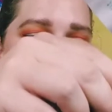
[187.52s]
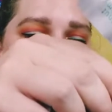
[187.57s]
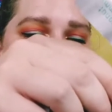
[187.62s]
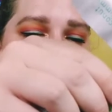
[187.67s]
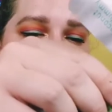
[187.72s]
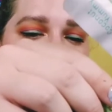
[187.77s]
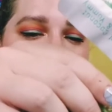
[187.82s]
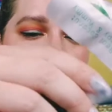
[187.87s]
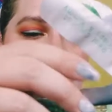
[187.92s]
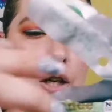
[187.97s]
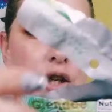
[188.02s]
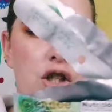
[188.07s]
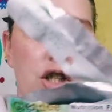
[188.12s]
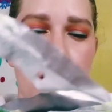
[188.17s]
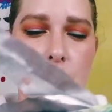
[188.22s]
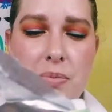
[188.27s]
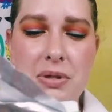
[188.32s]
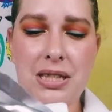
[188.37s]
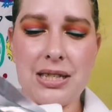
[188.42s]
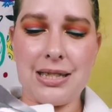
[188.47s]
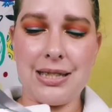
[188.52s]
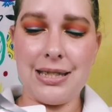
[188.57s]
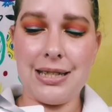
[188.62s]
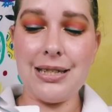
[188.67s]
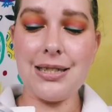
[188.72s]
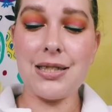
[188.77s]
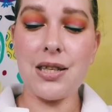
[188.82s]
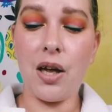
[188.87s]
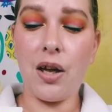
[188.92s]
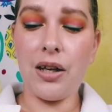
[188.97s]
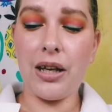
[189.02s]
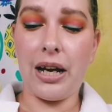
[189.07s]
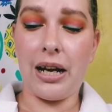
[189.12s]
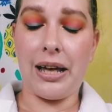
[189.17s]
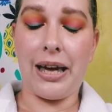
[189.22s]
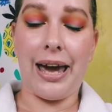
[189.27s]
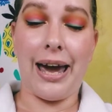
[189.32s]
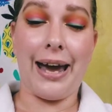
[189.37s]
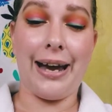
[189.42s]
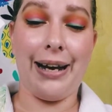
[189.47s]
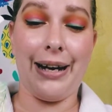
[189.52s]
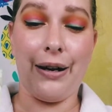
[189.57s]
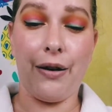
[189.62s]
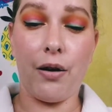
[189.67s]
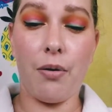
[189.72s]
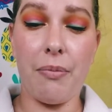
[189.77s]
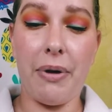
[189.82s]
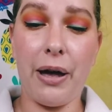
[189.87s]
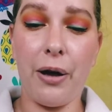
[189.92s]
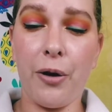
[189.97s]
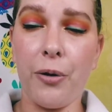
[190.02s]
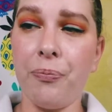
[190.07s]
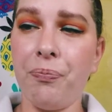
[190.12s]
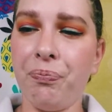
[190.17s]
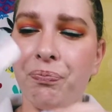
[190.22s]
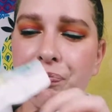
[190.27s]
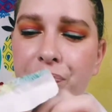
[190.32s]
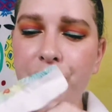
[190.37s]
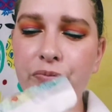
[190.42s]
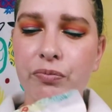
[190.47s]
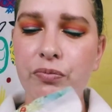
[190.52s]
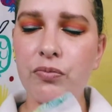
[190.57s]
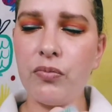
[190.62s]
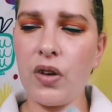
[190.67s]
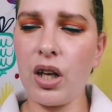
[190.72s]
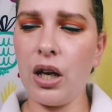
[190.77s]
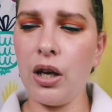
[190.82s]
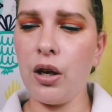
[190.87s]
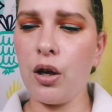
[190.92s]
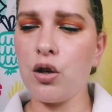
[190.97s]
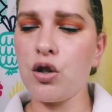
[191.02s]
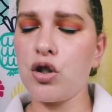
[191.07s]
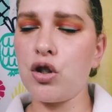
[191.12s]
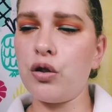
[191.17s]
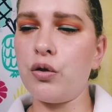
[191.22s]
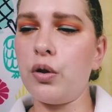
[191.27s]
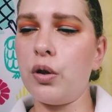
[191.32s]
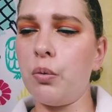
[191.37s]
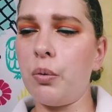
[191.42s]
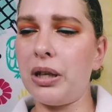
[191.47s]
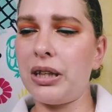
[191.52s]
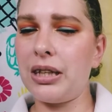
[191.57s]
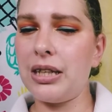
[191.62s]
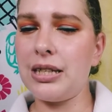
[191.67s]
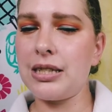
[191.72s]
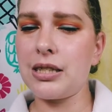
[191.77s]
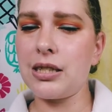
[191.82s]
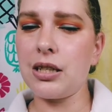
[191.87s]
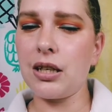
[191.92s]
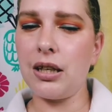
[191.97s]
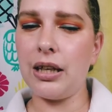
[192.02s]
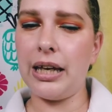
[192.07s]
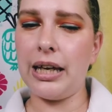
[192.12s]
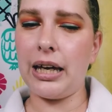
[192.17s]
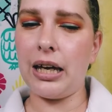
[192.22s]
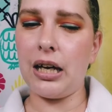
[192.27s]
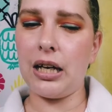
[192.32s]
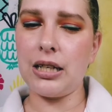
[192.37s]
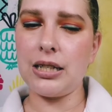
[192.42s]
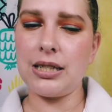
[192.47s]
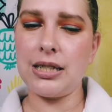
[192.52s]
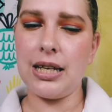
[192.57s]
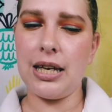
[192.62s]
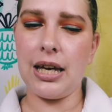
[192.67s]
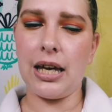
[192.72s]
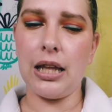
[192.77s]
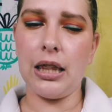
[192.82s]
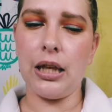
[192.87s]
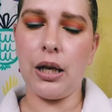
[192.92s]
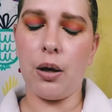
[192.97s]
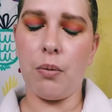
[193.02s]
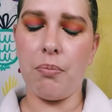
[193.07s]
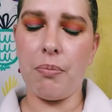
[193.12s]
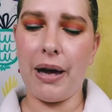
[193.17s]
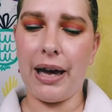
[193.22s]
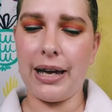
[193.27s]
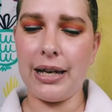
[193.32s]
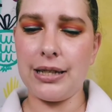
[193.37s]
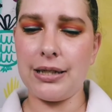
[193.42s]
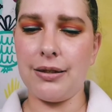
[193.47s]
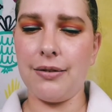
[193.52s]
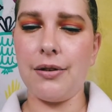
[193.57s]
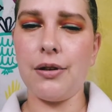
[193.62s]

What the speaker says: coconut chips, sea salt and caramel. And I'll show you what these look like. Let's take a little bite.